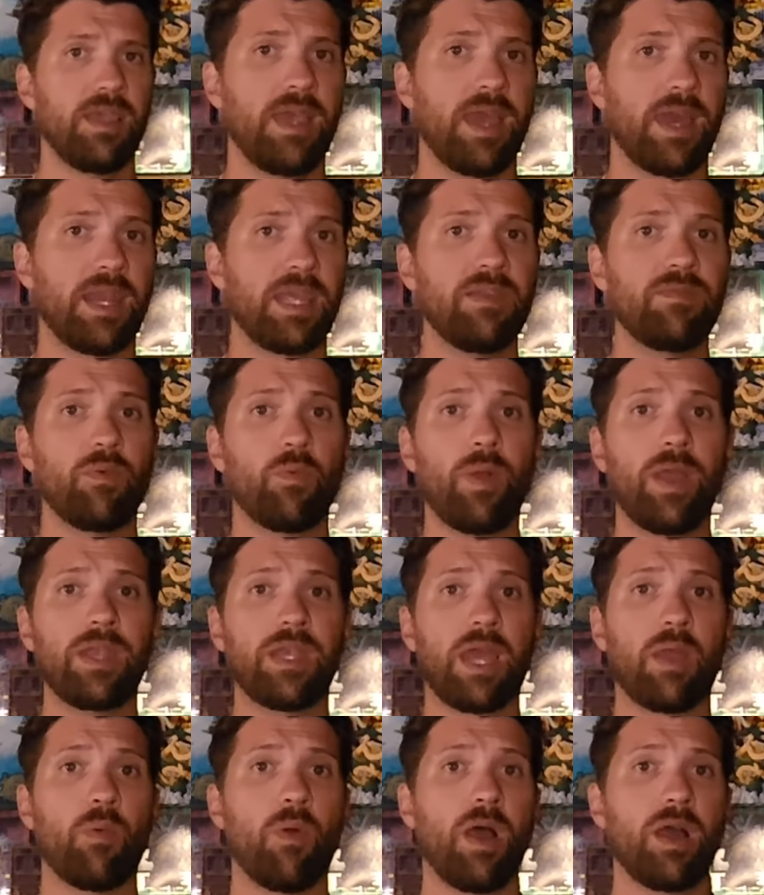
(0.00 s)
And I even went
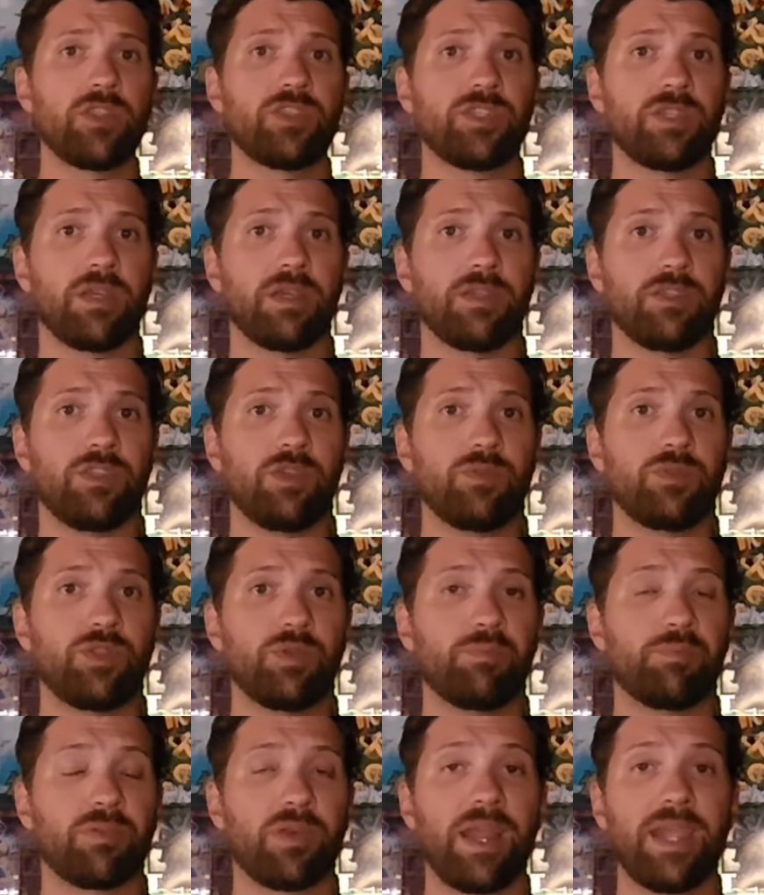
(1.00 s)
and I watched a
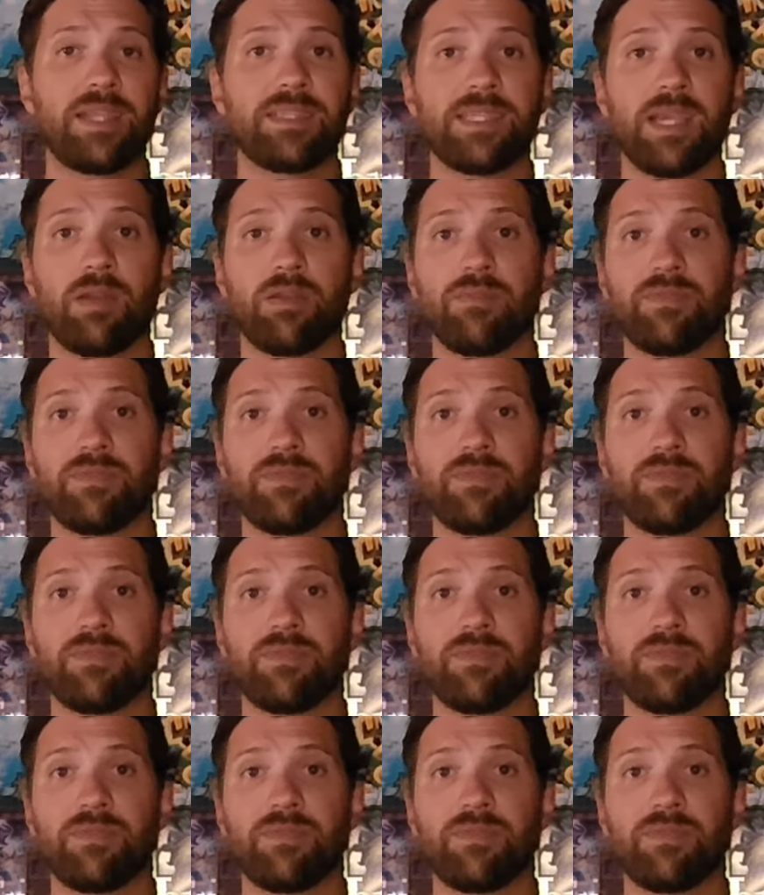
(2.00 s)
YouTube breakdown